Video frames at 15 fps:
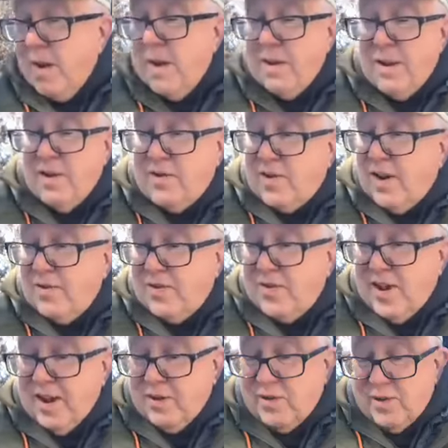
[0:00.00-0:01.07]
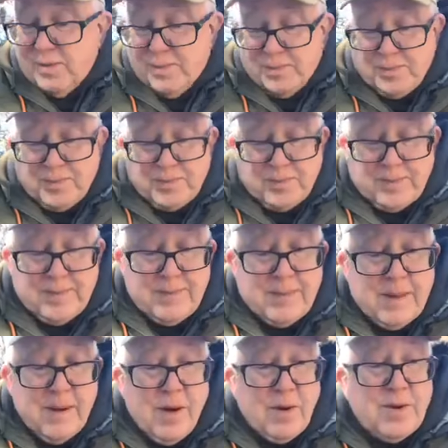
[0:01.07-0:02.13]
This stuff stinks.
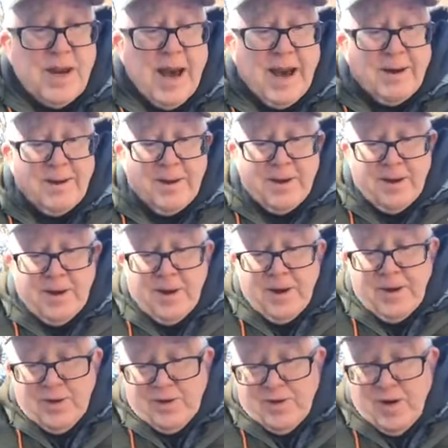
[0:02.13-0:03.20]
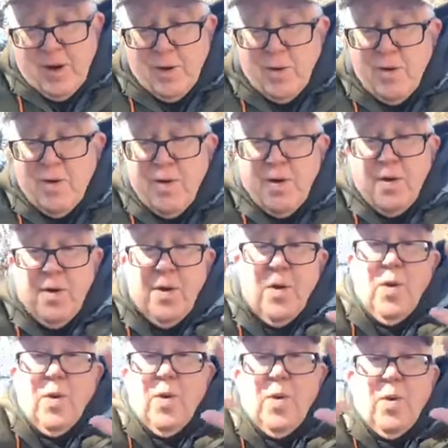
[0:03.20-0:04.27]
Okay. So,
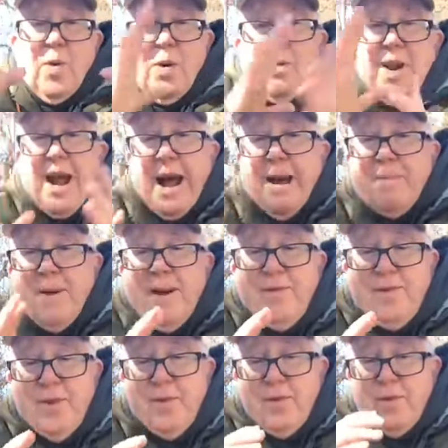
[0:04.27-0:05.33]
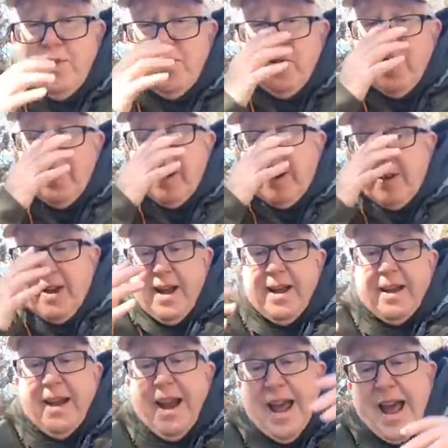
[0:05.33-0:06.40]
what would happen if you started to
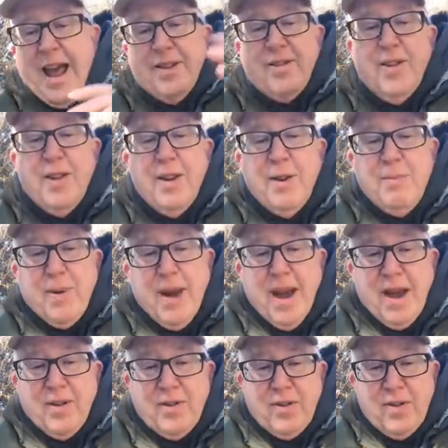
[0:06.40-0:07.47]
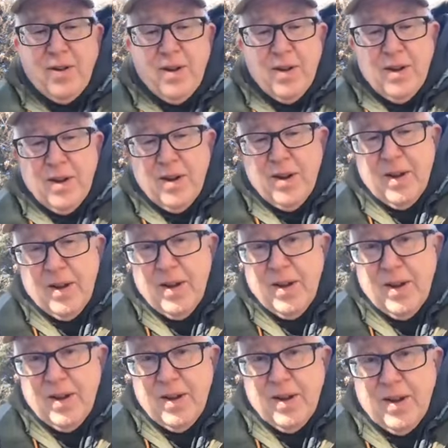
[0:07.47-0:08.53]
take an acid and a base
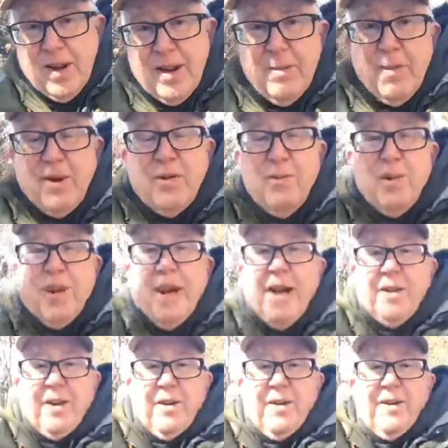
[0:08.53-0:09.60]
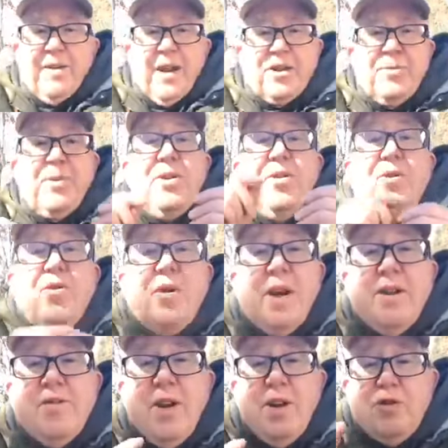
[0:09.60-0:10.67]
and you mix them together? That should be
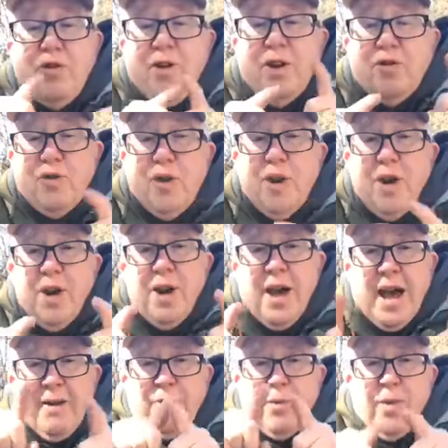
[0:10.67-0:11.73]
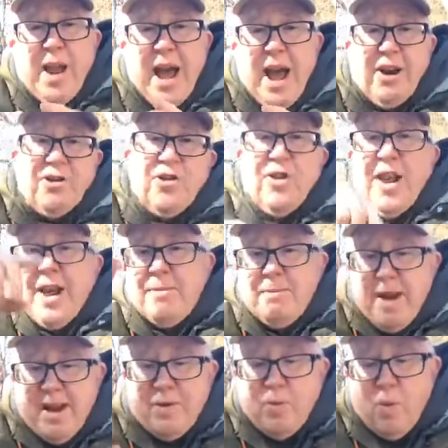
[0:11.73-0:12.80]
neutralization. They should have a reaction and
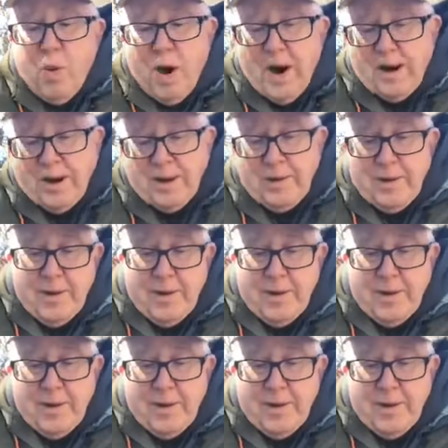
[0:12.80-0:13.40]
make water.